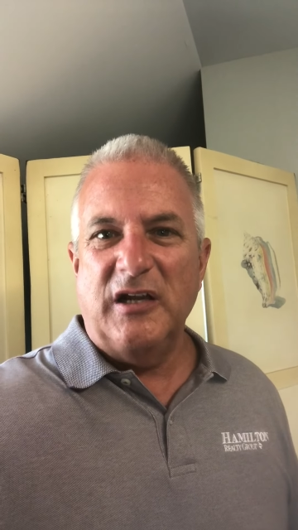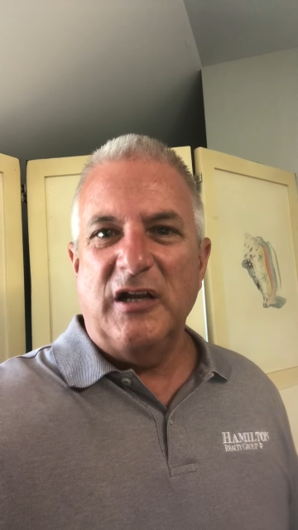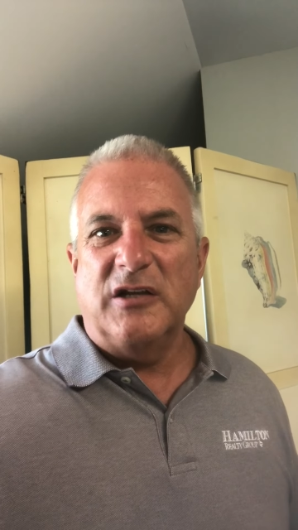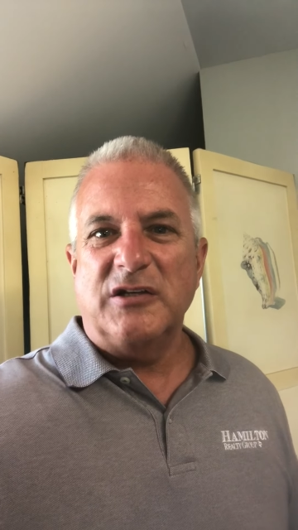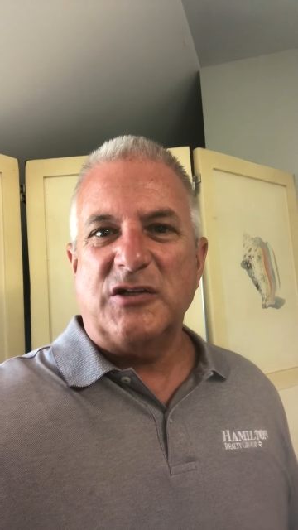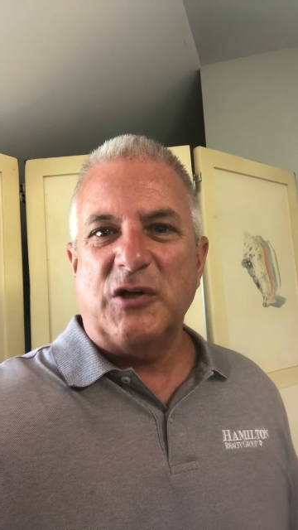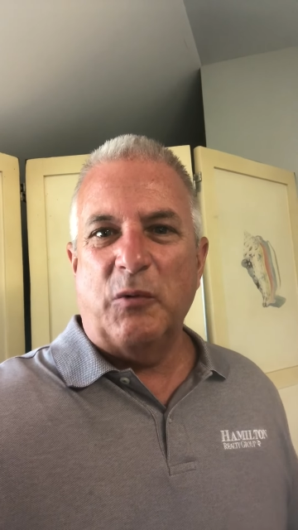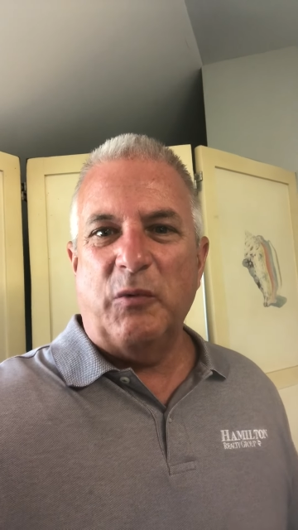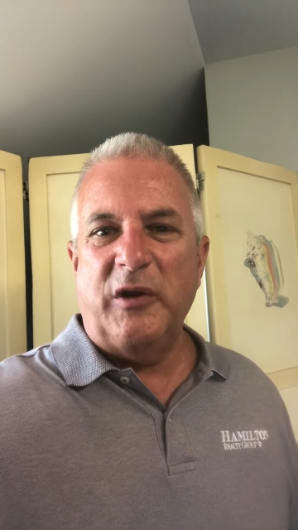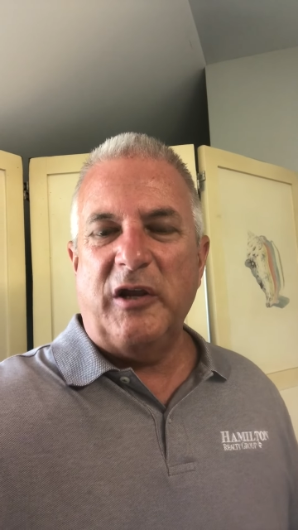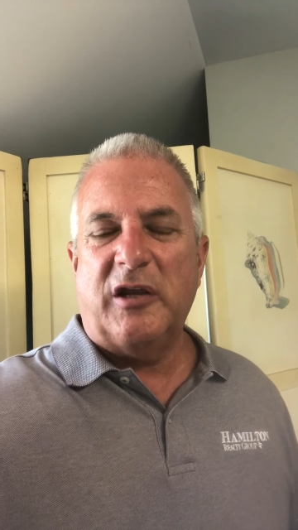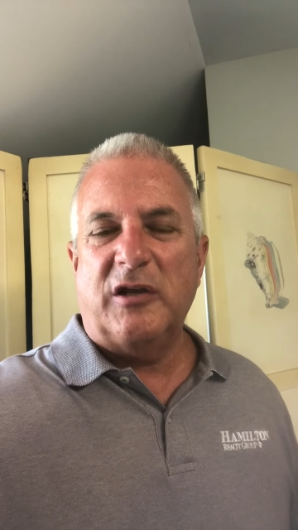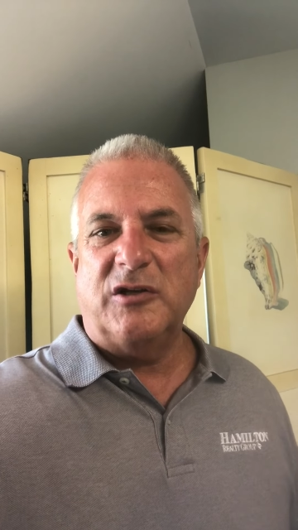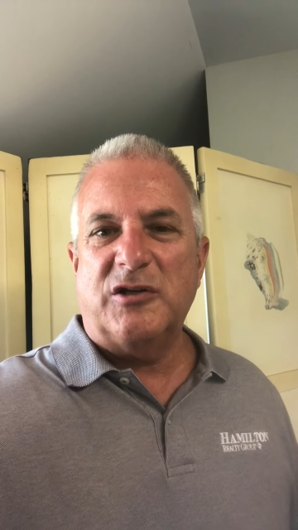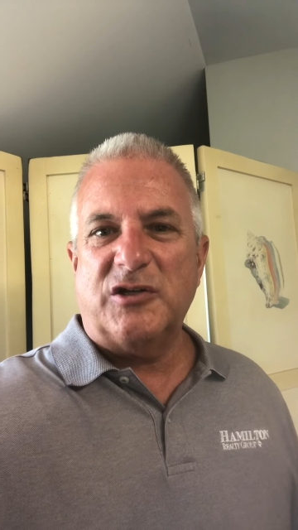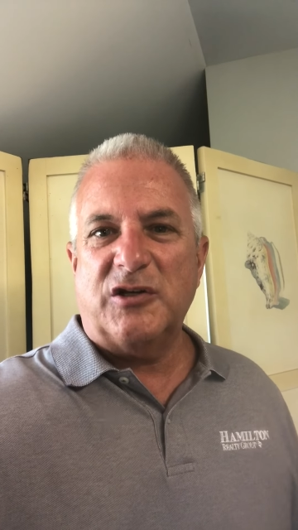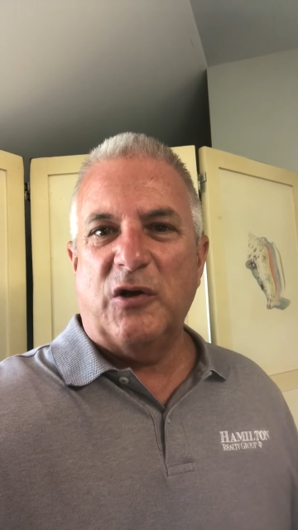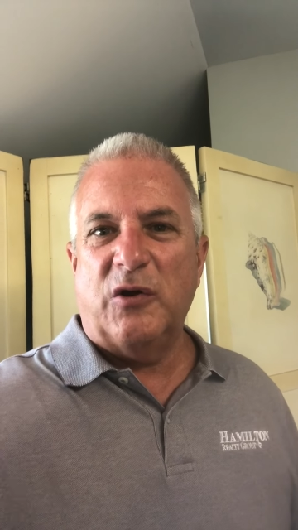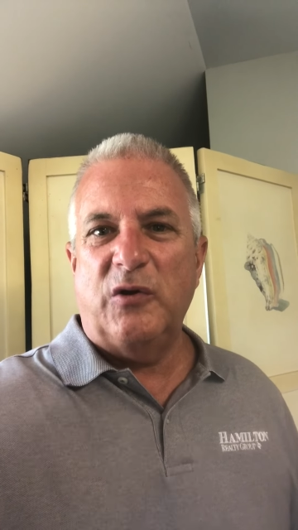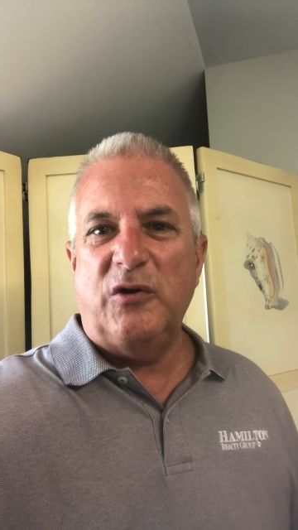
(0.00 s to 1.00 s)
so we can
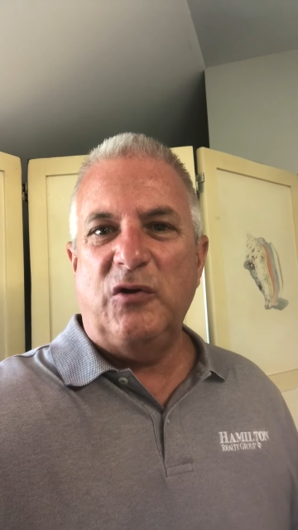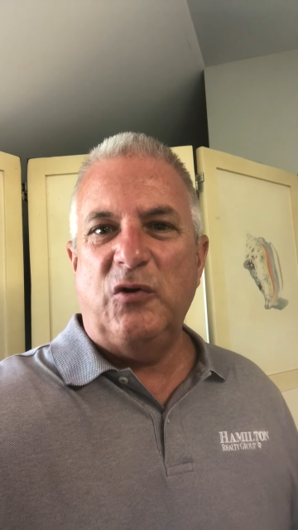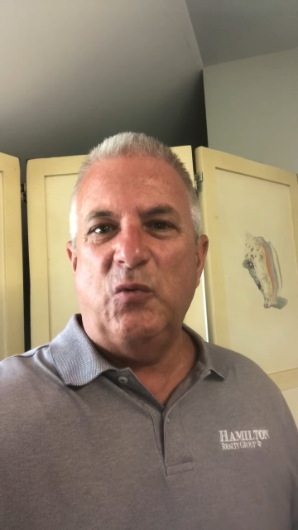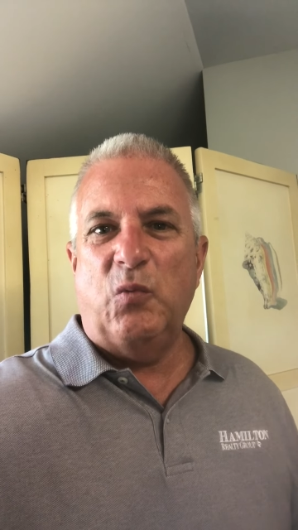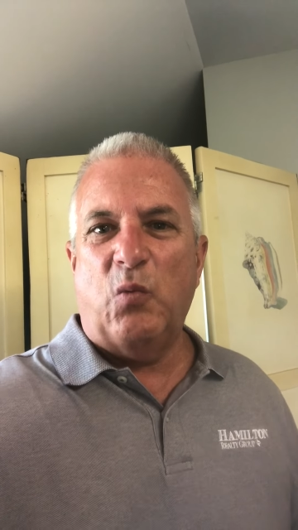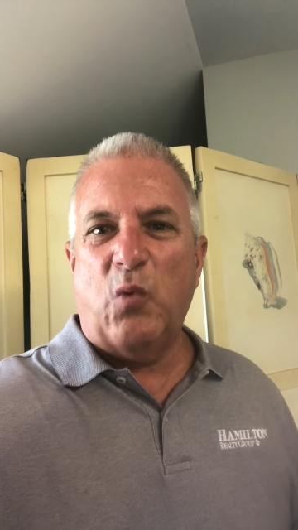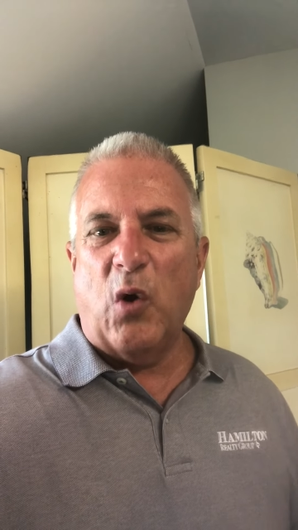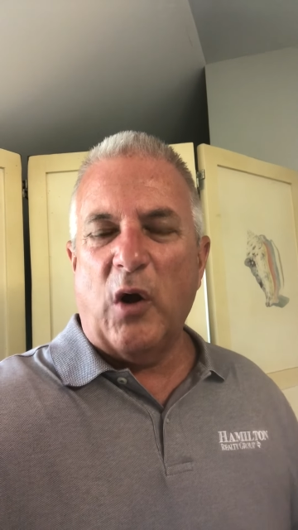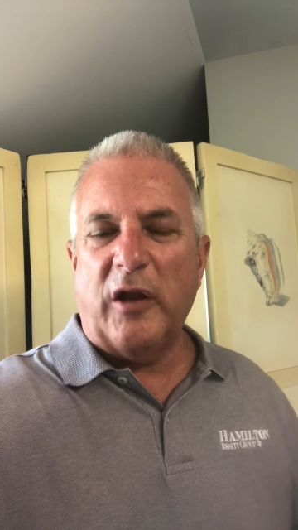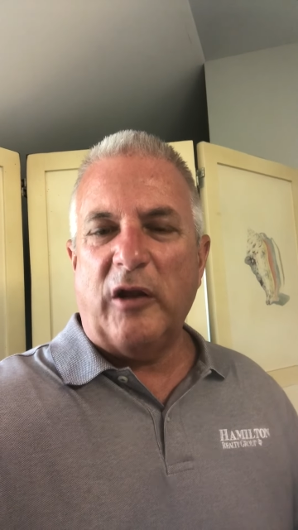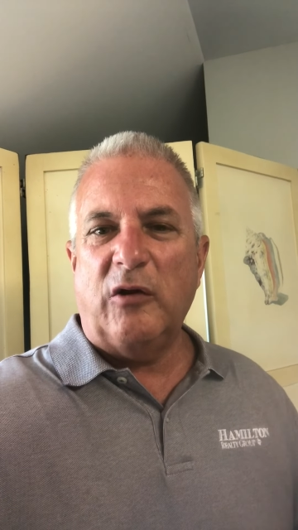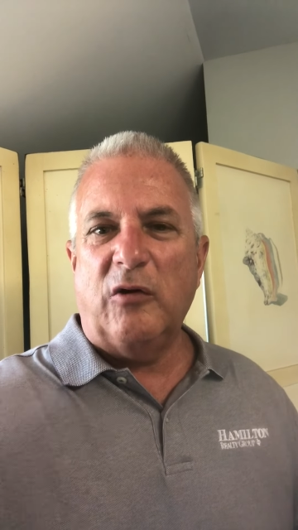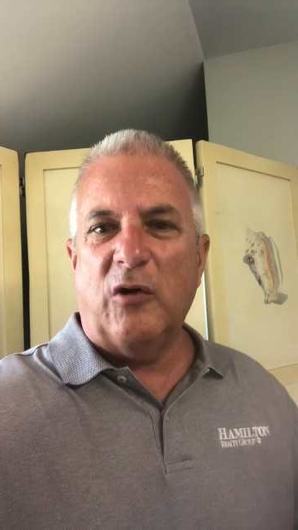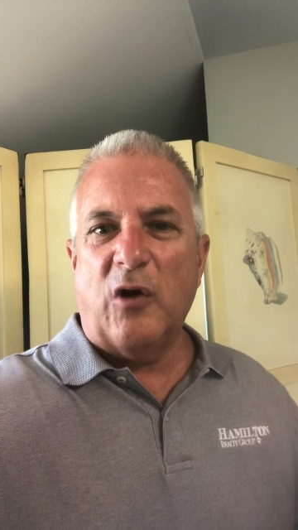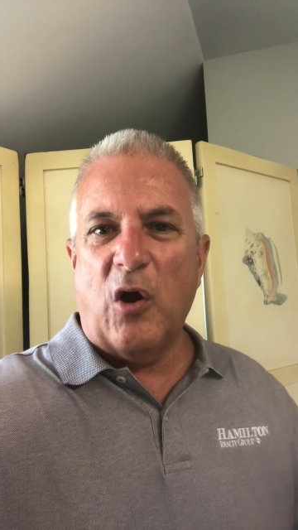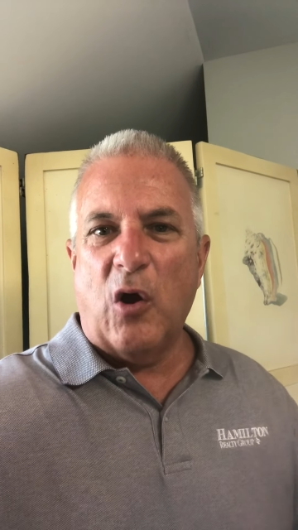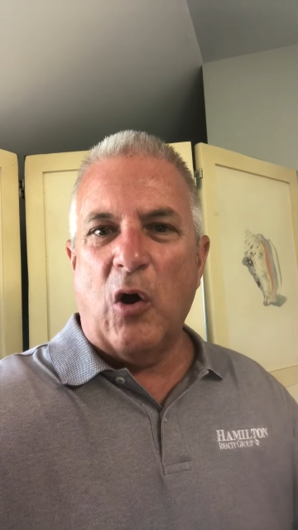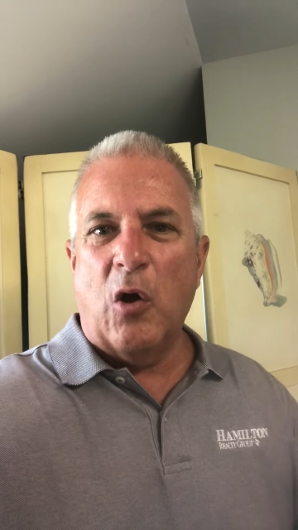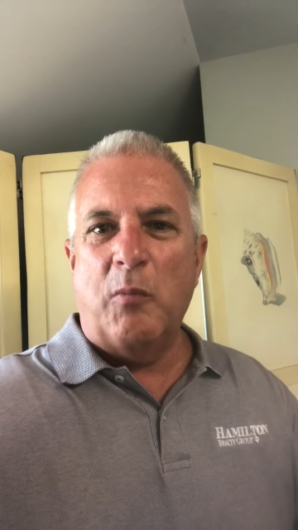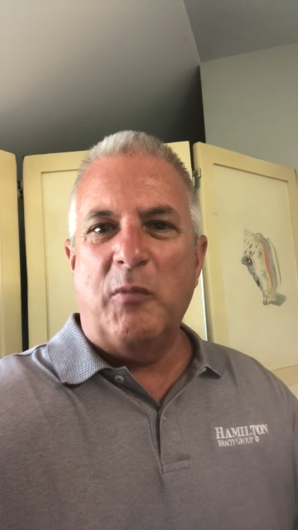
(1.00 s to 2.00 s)
show you what your
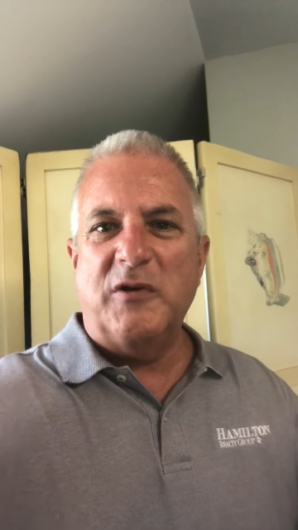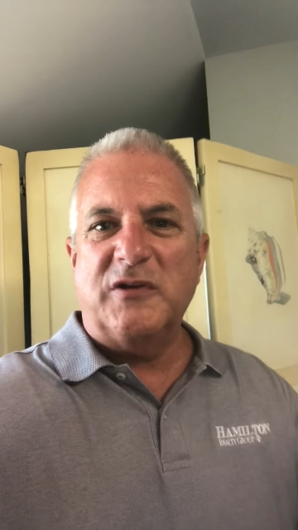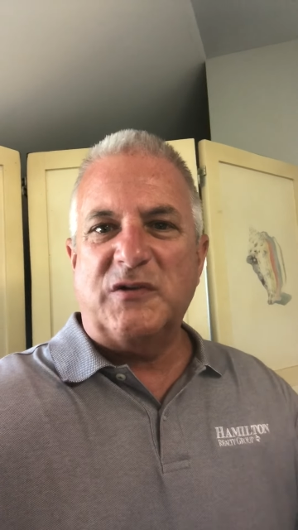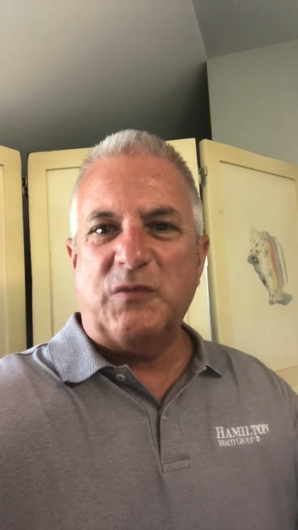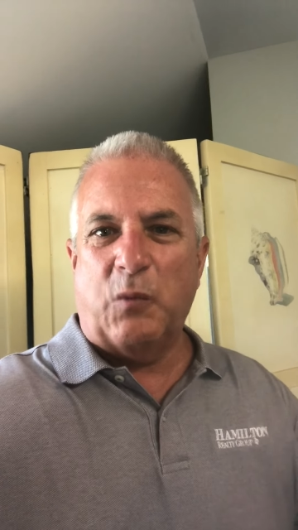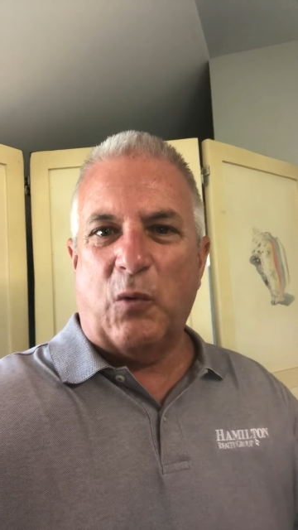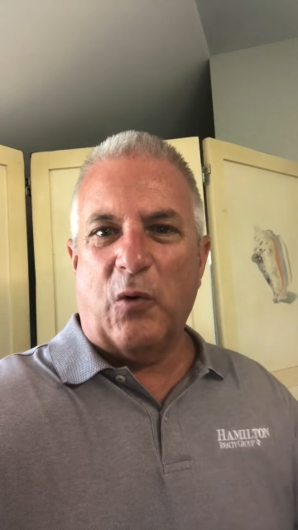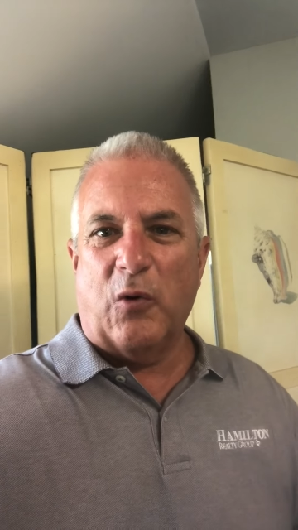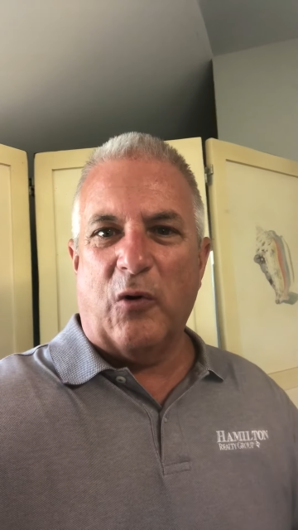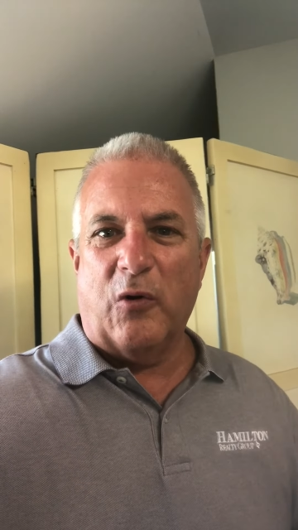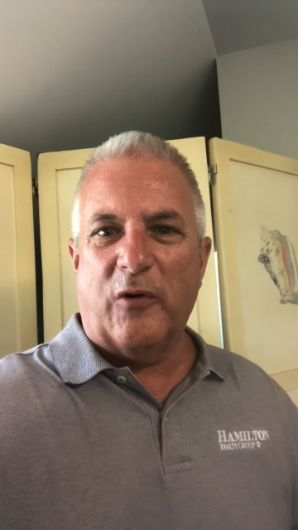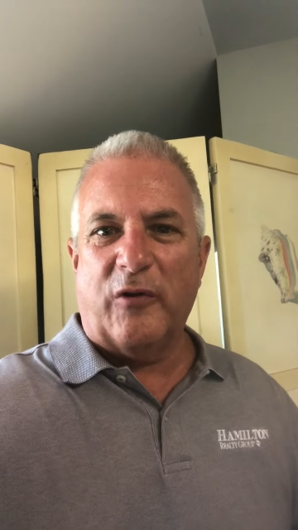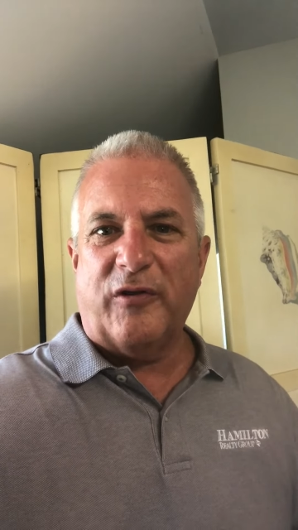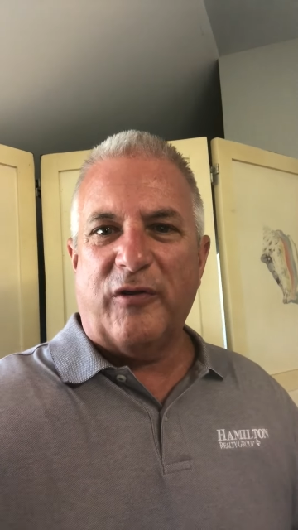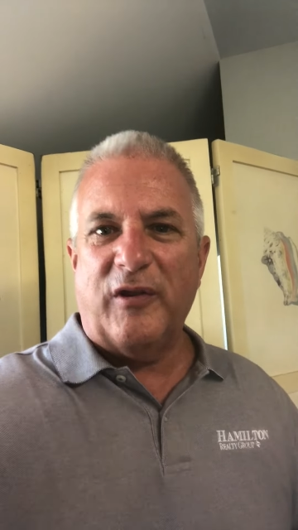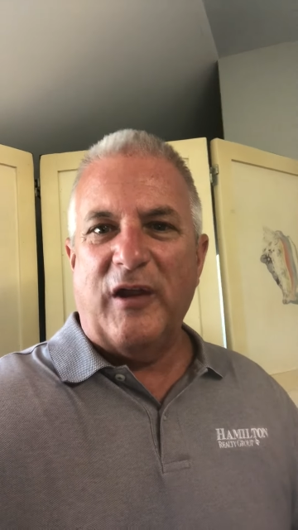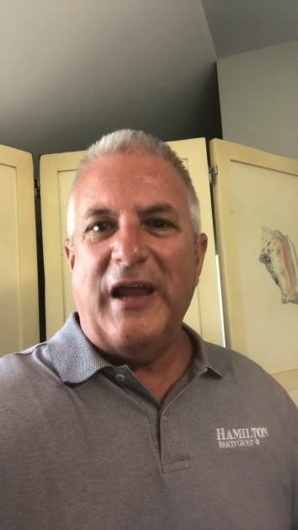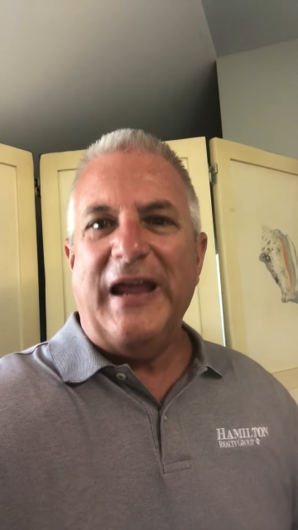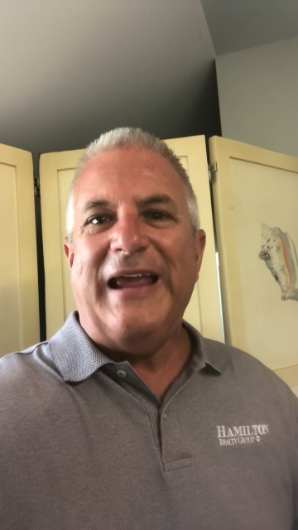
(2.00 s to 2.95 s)
home is worth